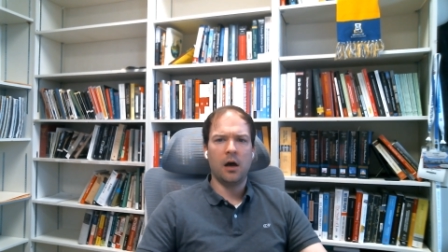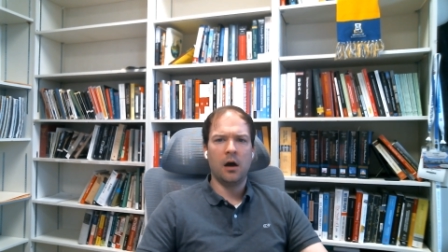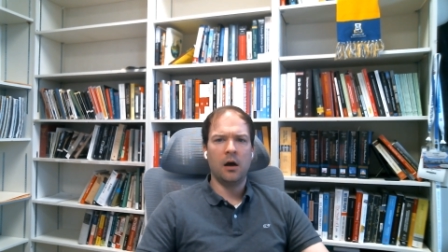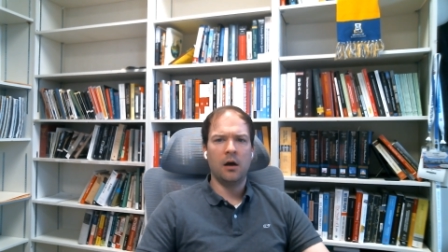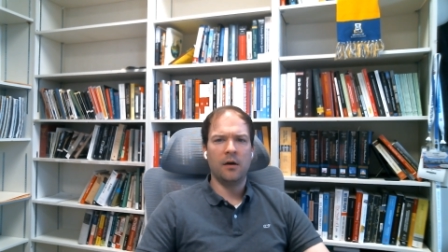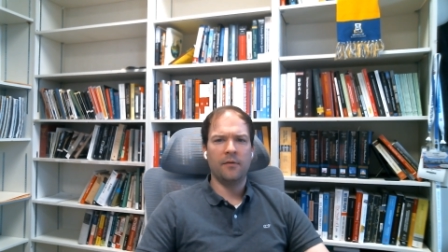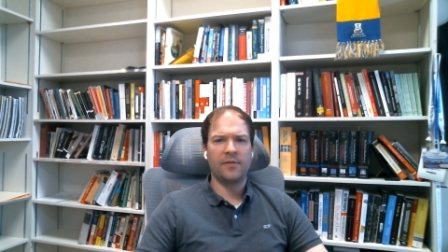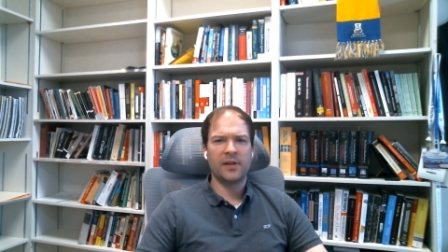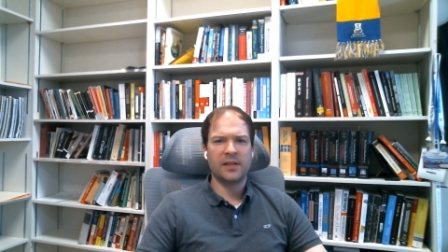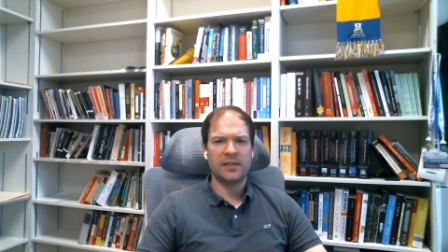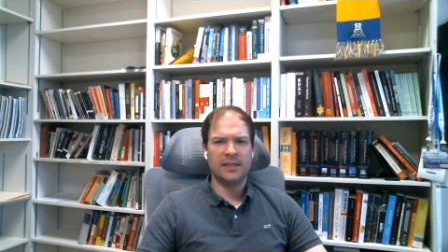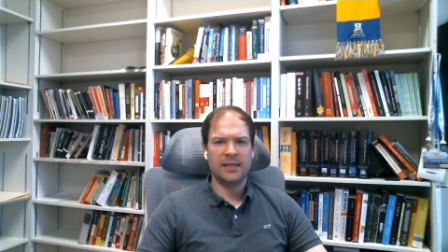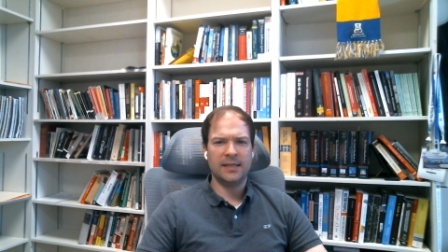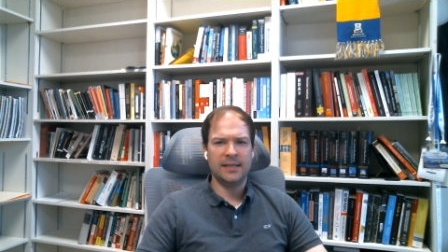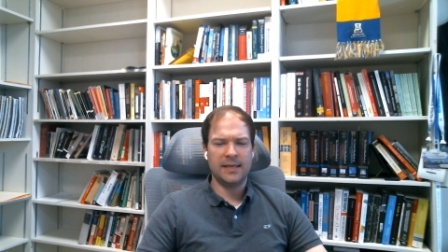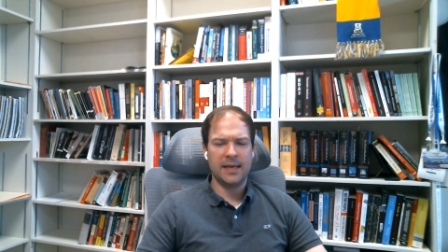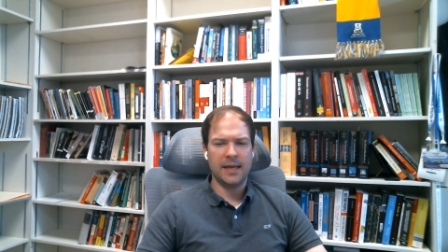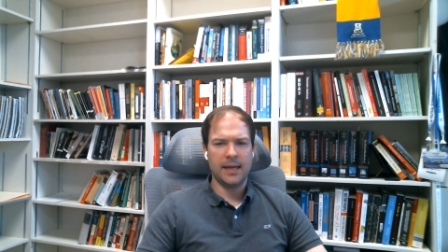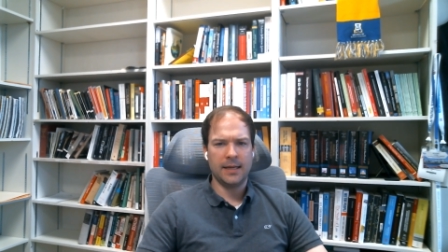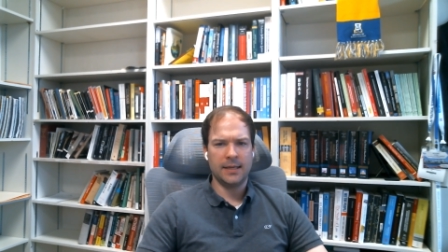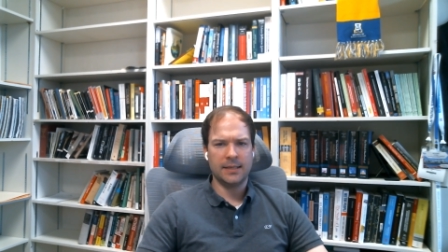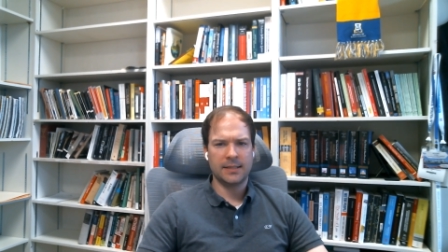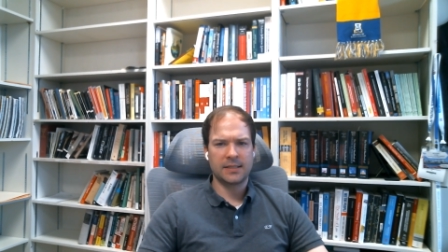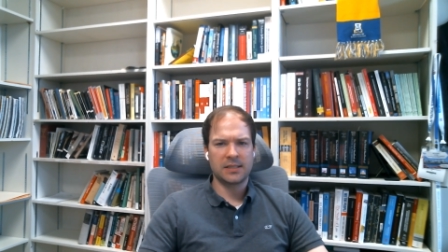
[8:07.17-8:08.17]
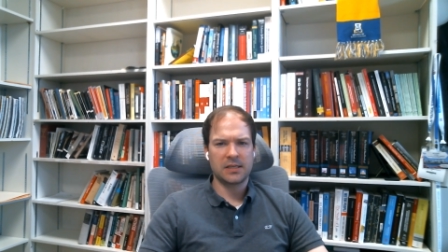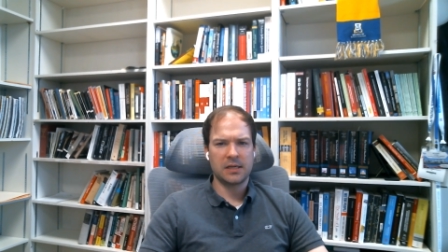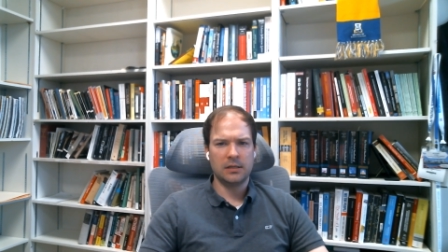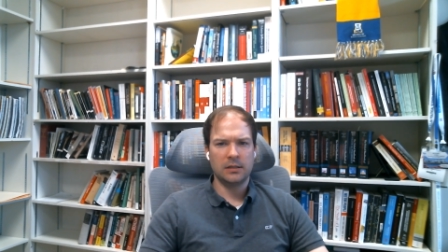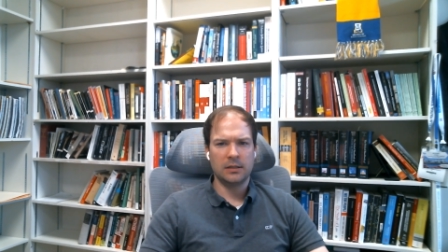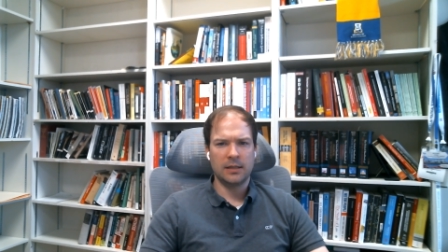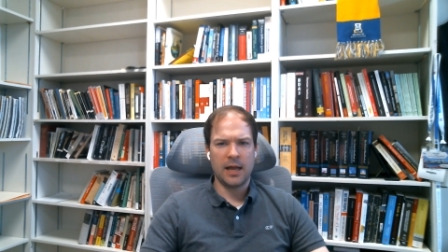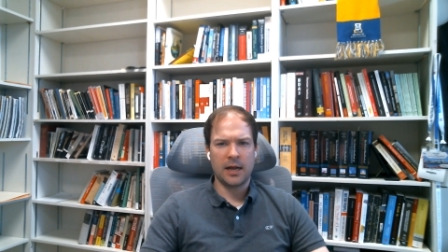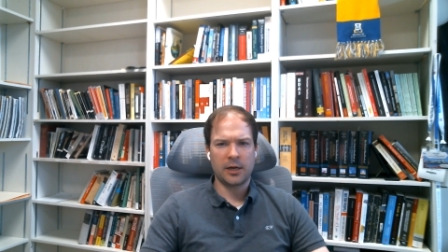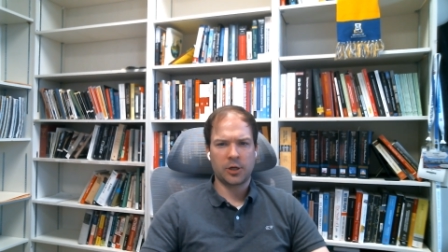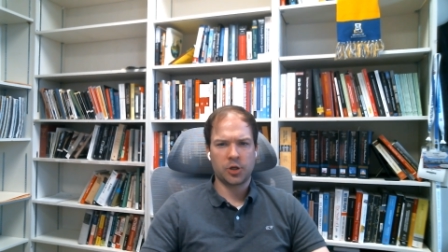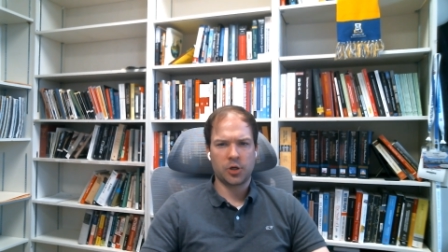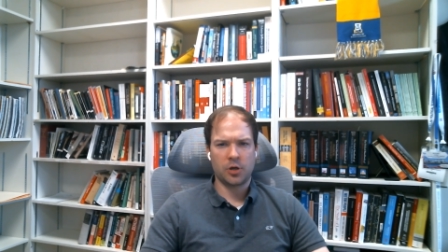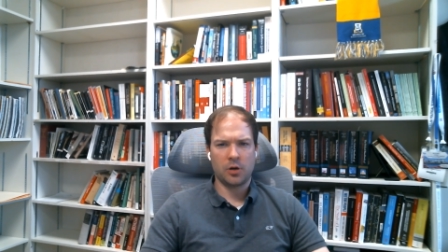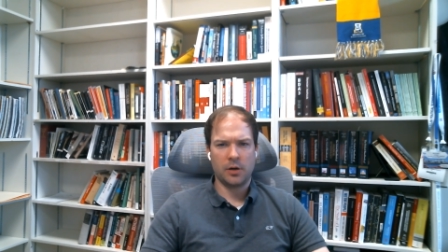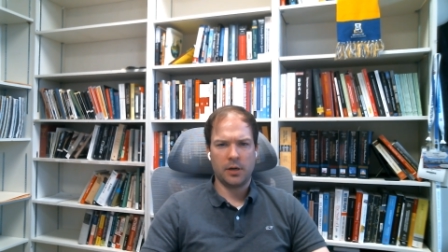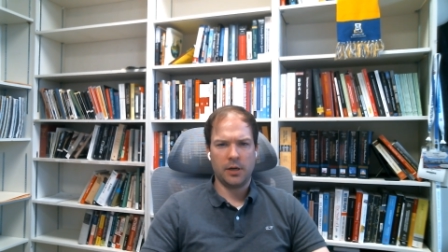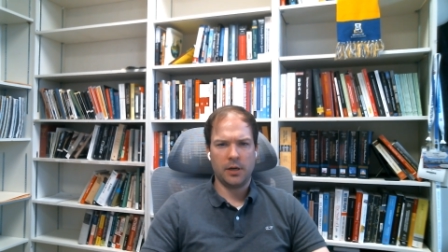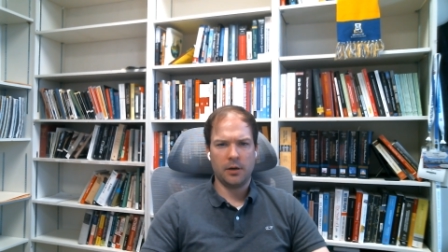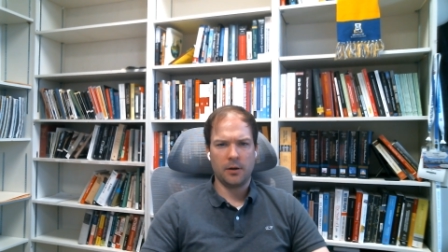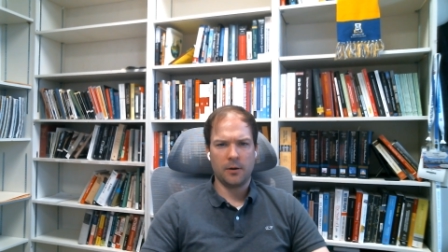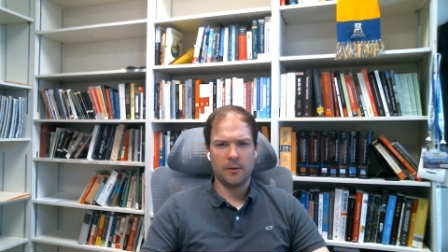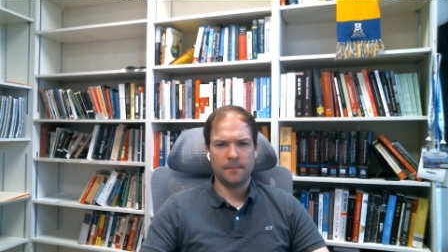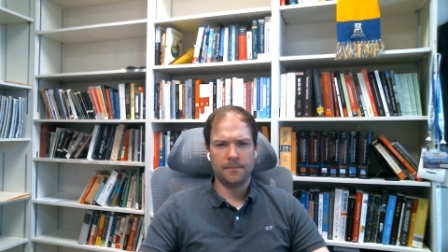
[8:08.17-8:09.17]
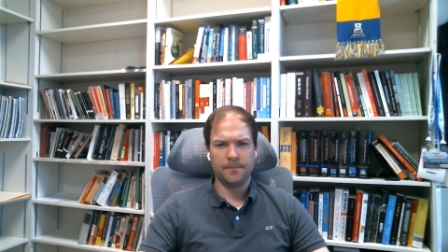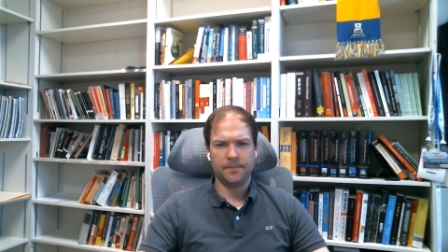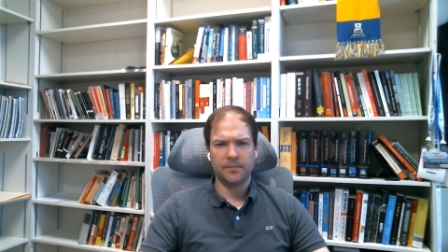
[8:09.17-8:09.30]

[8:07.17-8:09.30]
of today's lecture here.